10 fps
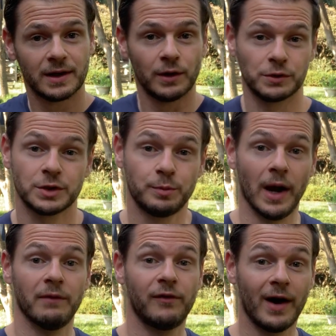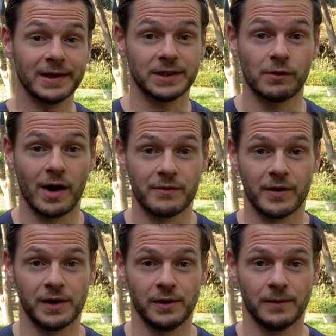Not just put out fires that are right in
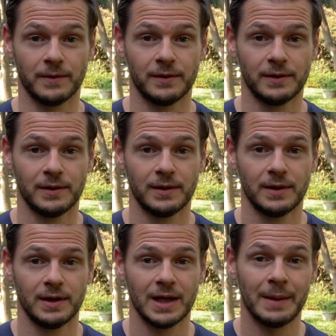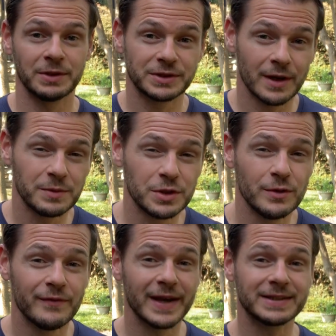front of you. How much time did
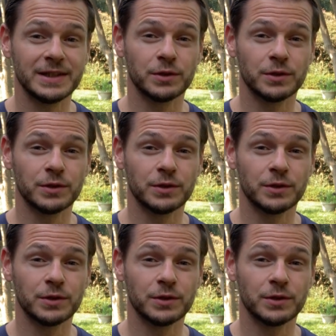you invest in